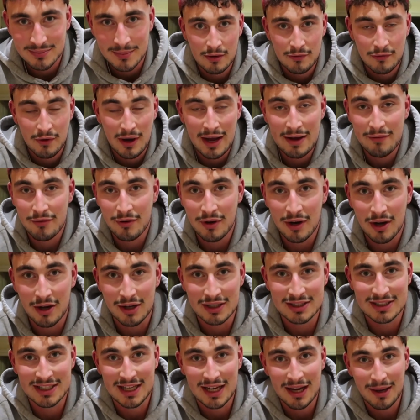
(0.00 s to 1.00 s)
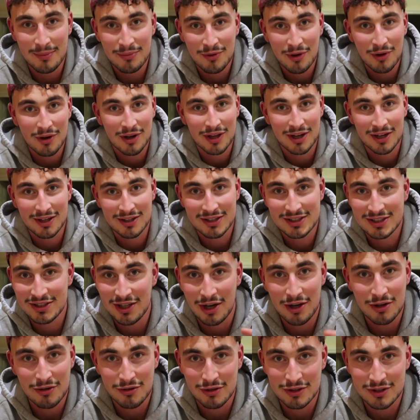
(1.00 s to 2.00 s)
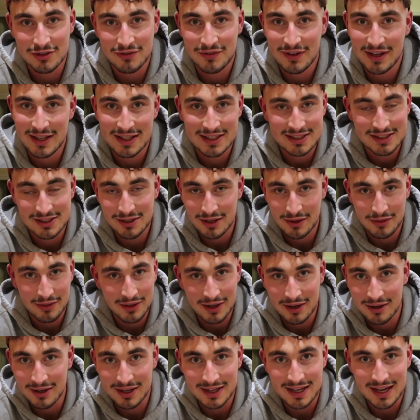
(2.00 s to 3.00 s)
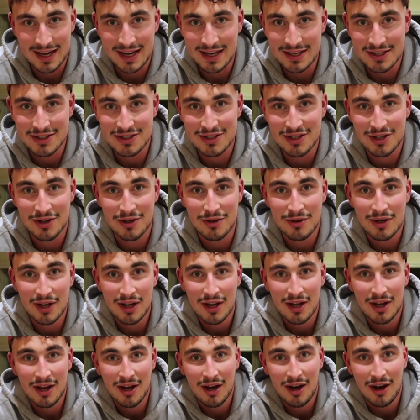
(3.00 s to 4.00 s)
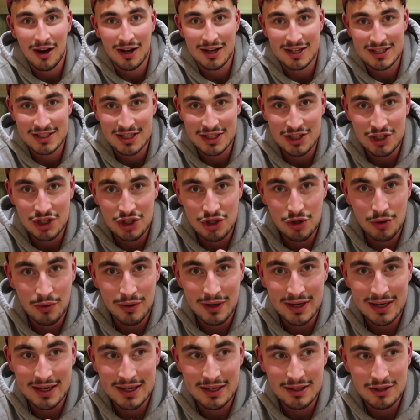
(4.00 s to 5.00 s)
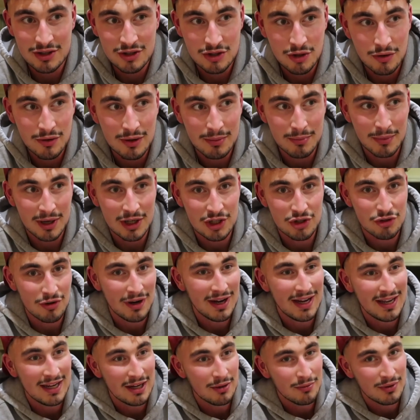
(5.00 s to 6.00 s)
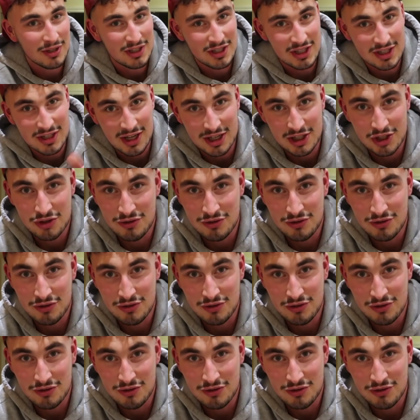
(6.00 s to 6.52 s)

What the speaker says: For everyone asking, I'm not gonna start CrossFit, there's nothing I'm gonna get into. I just enjoy doing my training, which is like